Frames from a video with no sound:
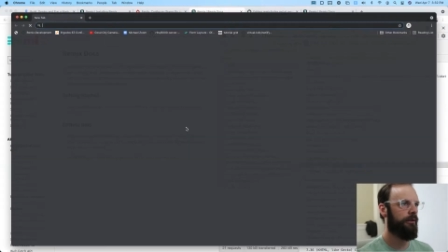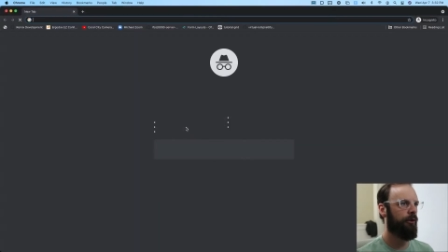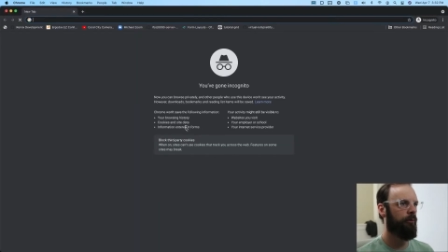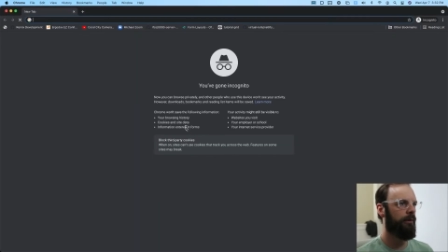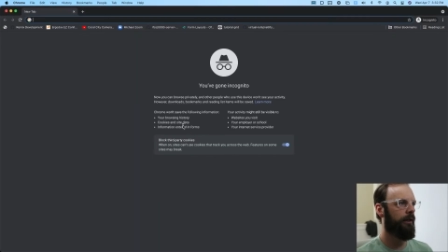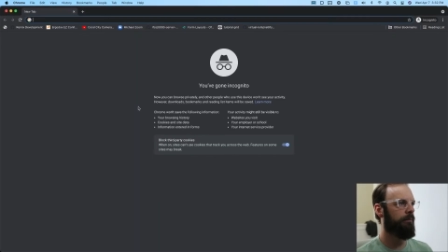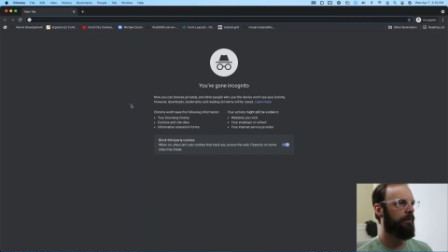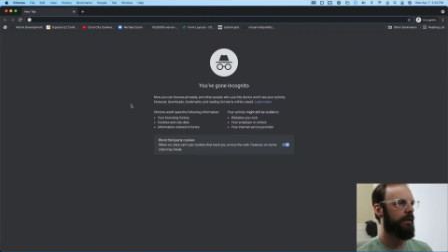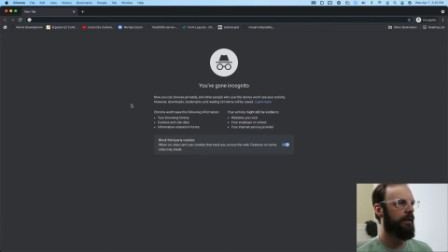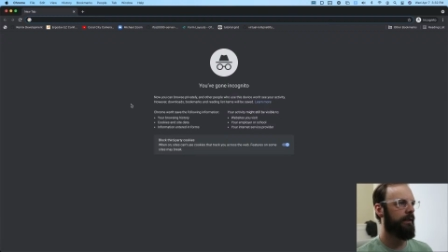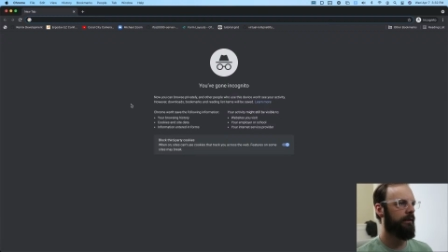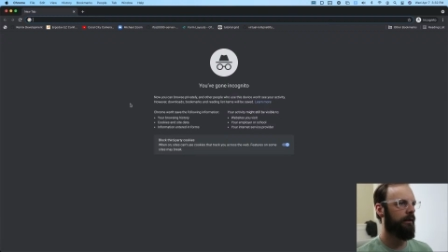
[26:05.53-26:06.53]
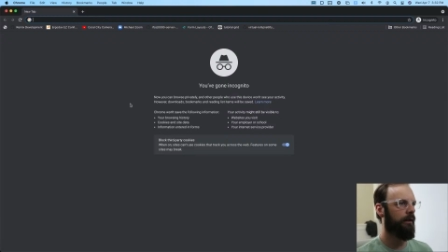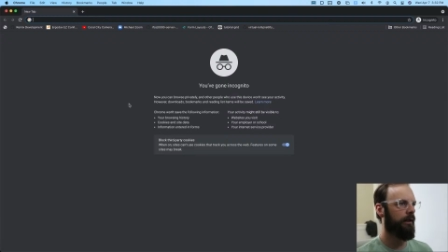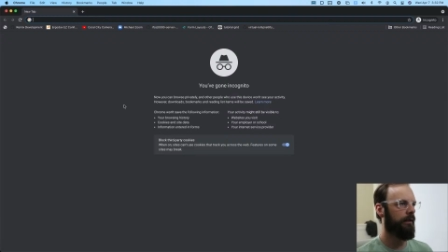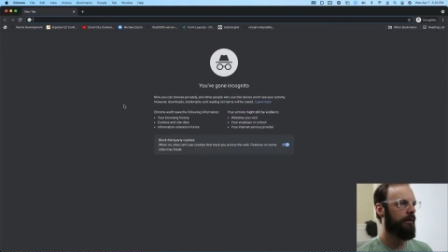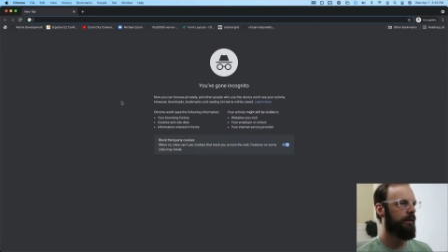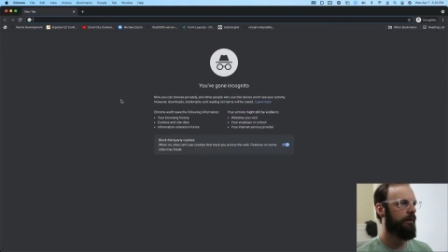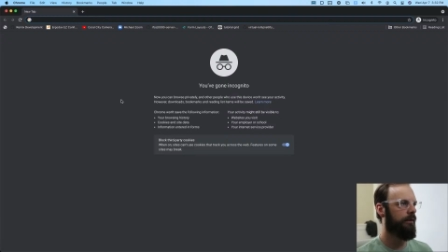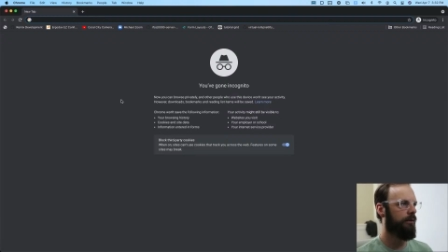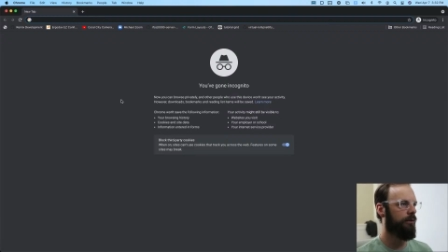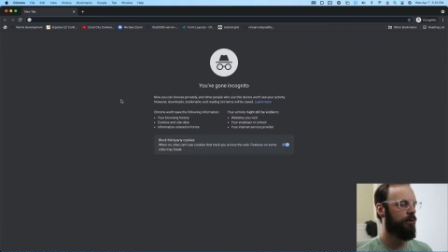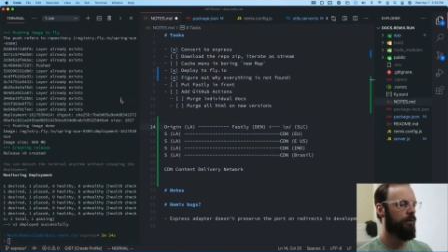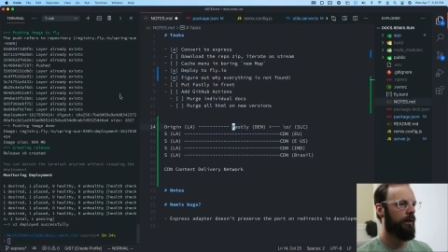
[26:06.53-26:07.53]
open up an
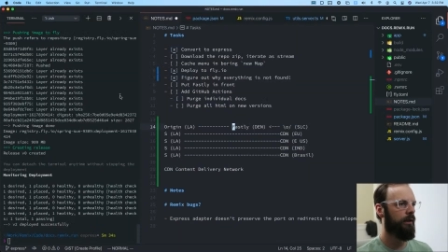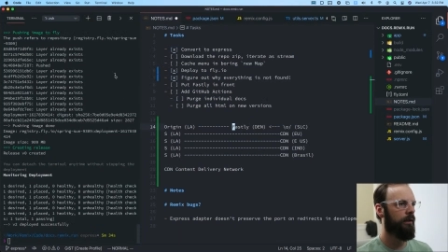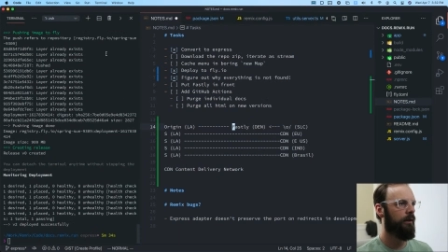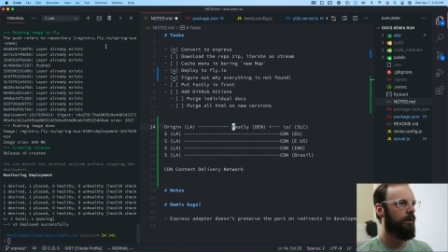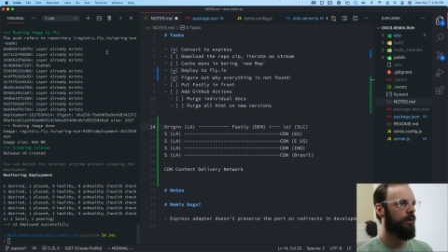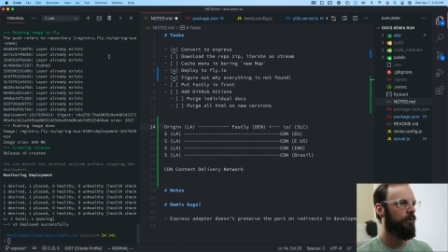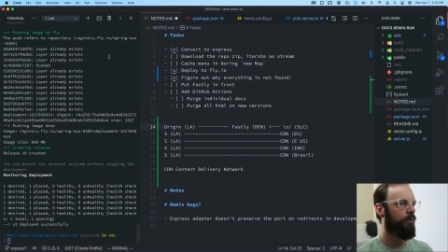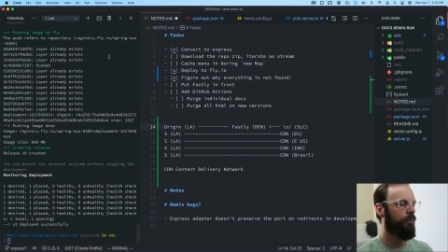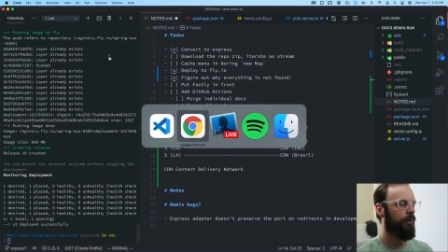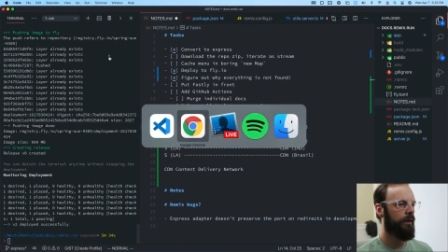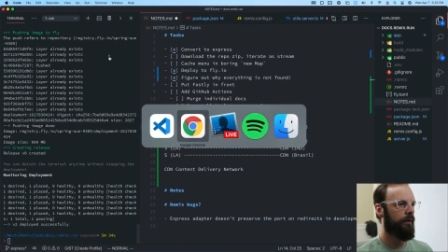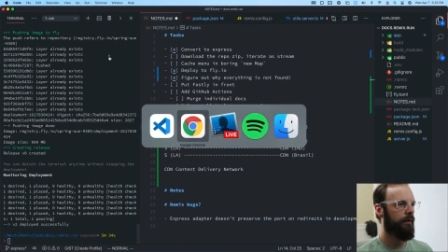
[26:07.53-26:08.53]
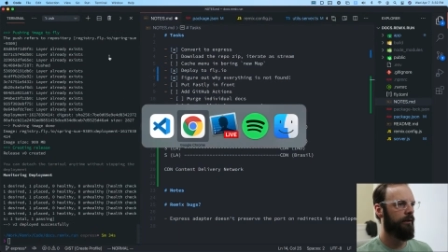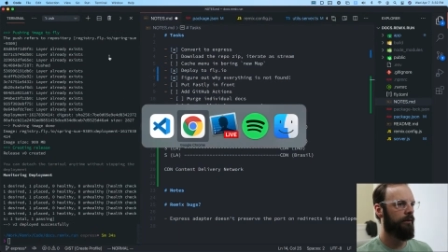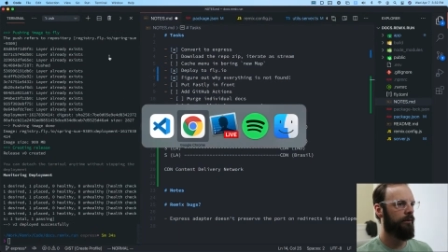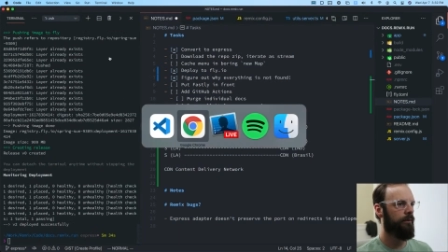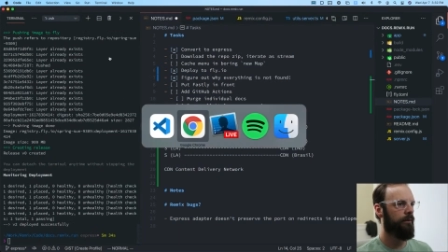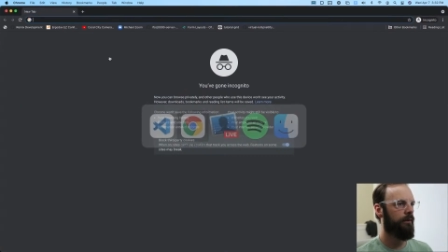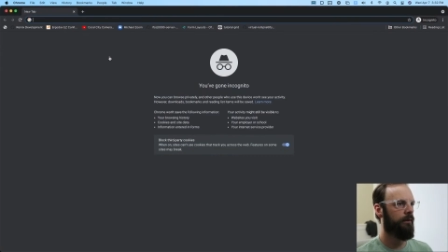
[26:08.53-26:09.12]
incognito window,